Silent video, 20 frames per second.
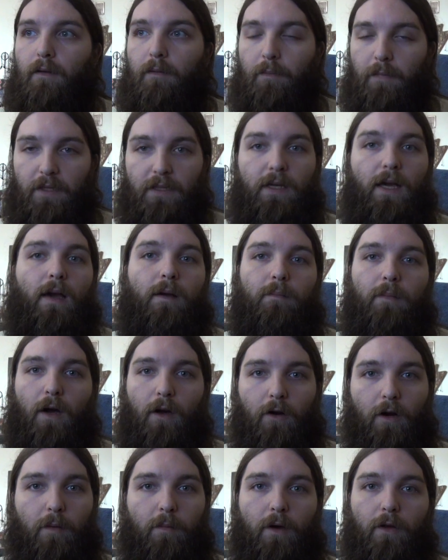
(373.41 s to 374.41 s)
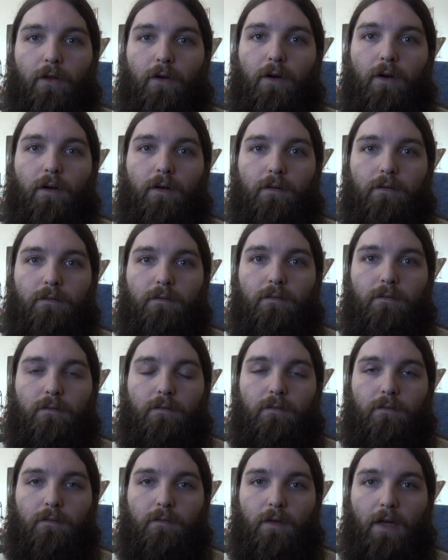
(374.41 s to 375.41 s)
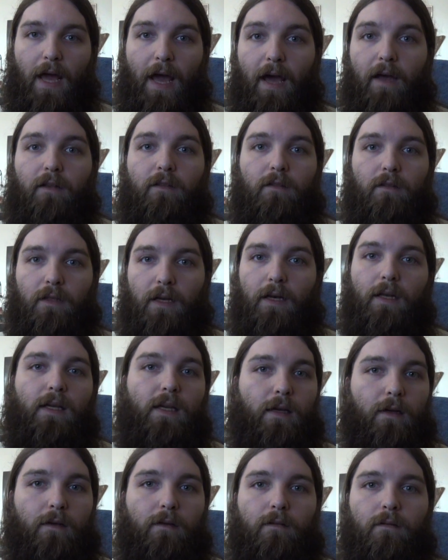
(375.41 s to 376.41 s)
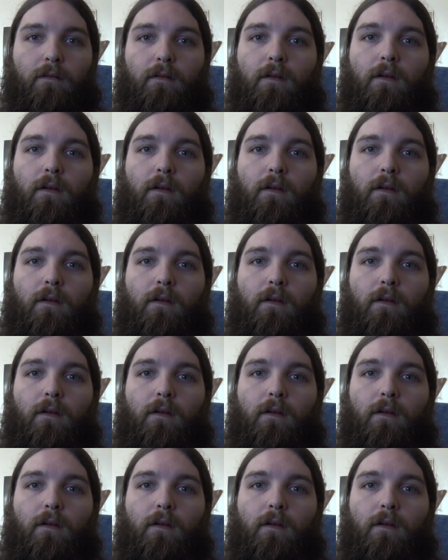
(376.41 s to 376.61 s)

but yet my grandmother has yet again